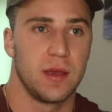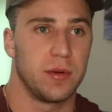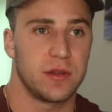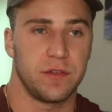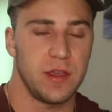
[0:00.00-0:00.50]

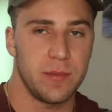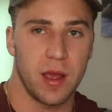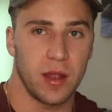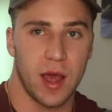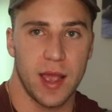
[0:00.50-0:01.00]
But the
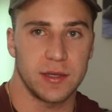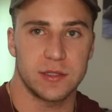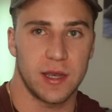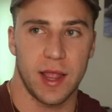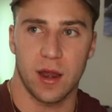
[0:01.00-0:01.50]
female
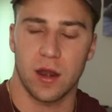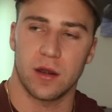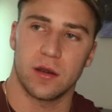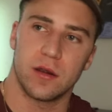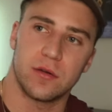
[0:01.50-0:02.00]
lions today
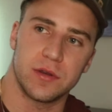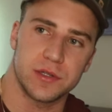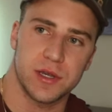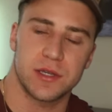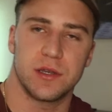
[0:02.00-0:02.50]
are
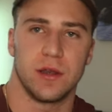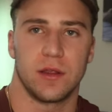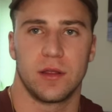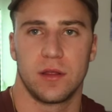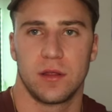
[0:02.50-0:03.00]

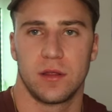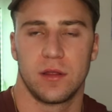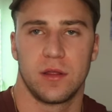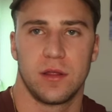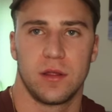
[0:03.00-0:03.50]
resisting.
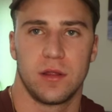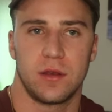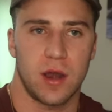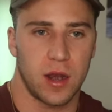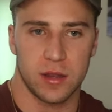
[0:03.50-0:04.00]

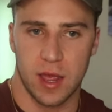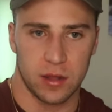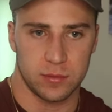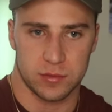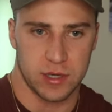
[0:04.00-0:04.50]
They're not
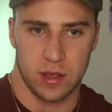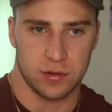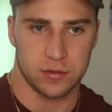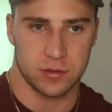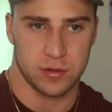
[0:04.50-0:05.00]
allowing
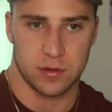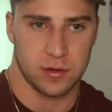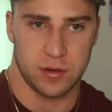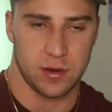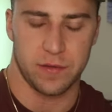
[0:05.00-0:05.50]
themselves,
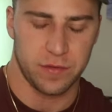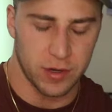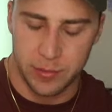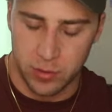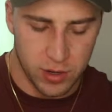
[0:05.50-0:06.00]
and
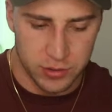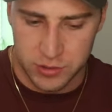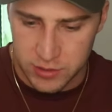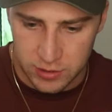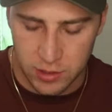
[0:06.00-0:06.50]
forget about what I
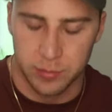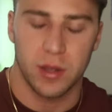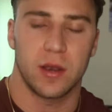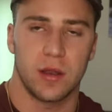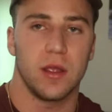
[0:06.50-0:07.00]
just said there,
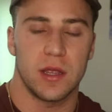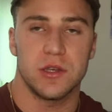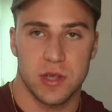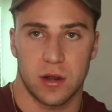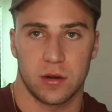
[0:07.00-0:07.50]
but
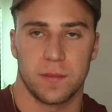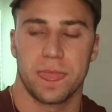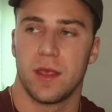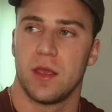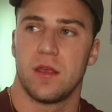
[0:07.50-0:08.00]
in general,
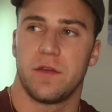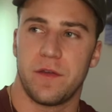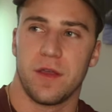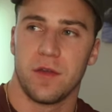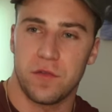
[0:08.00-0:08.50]

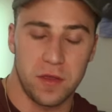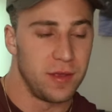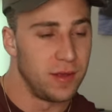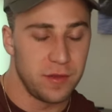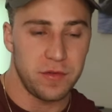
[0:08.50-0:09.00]

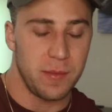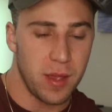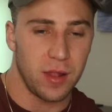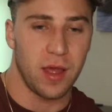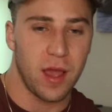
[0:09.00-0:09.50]

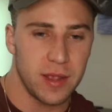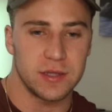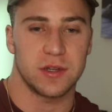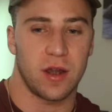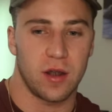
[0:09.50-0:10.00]
female
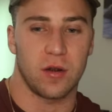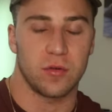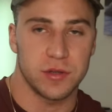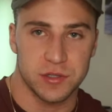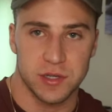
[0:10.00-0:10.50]
lions are
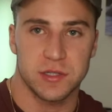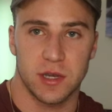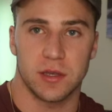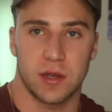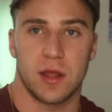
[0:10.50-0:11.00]

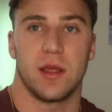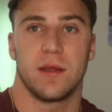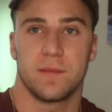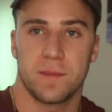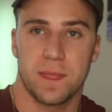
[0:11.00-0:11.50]
resisting today.